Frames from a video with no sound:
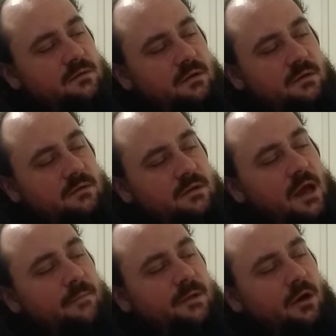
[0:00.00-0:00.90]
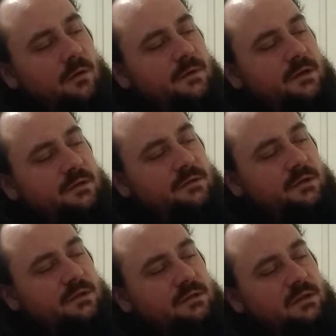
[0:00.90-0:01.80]
to not be harmonious. Look
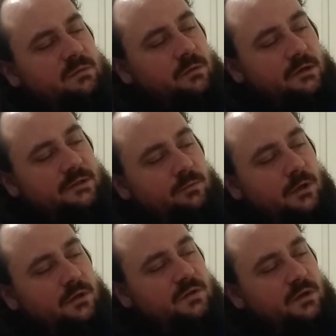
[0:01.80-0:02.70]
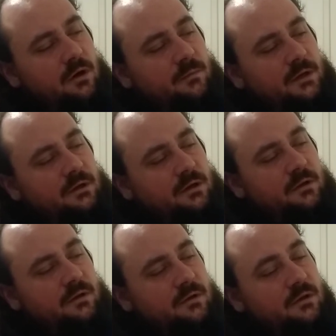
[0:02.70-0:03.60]
at this next word, experiencing harmony.
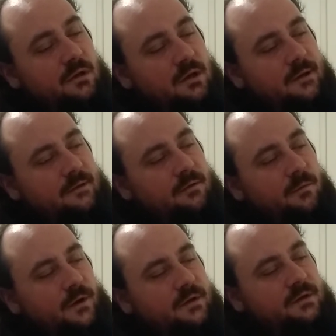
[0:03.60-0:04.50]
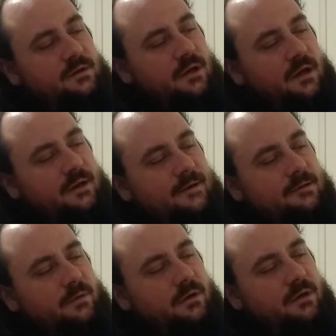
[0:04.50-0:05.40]
You're worried that you're not going to
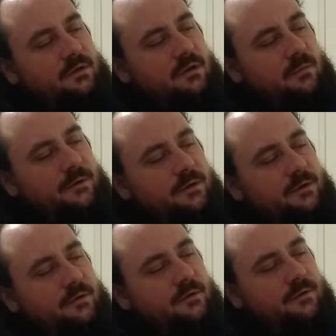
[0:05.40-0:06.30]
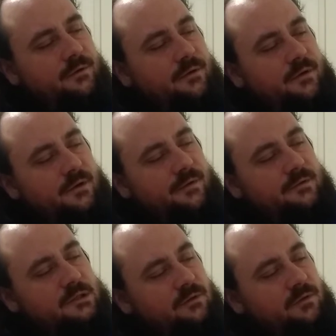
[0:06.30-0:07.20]
experience harmony.
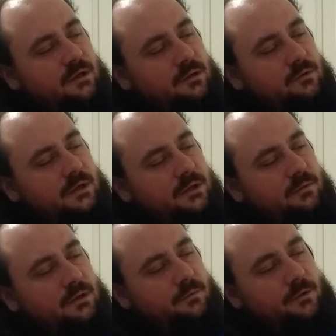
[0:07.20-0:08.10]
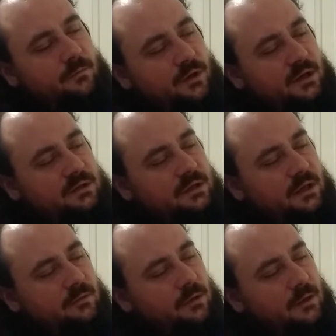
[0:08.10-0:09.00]
Achieving equilibrium, bringing
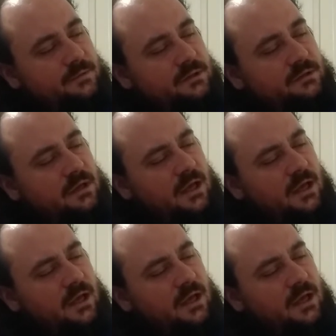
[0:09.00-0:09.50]
together opposites,